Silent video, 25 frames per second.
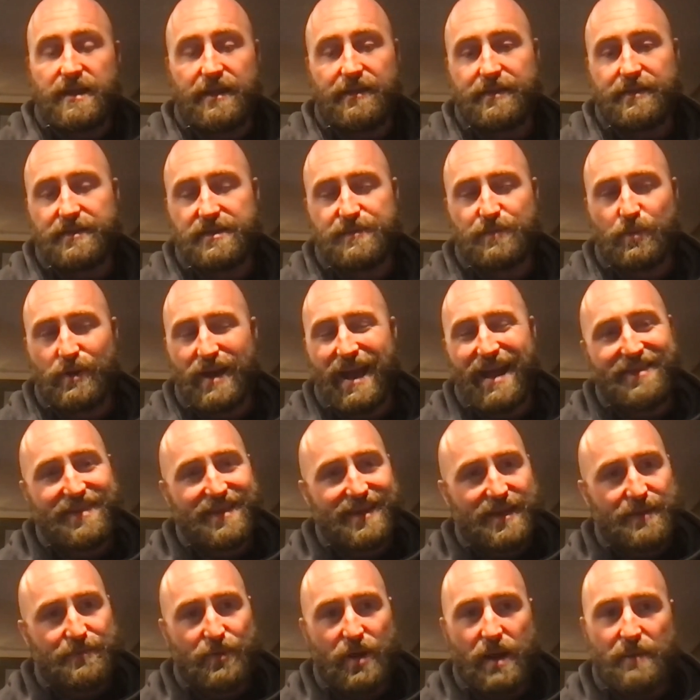at this point. I
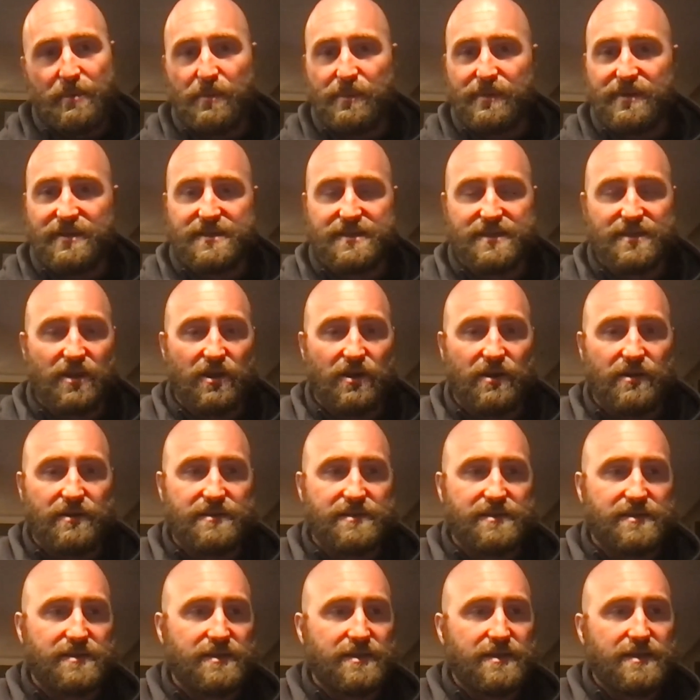think he probably
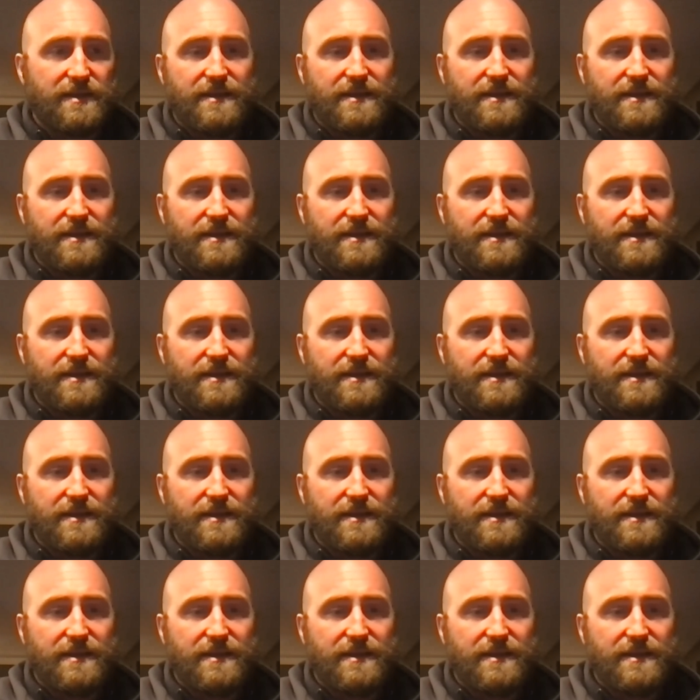starts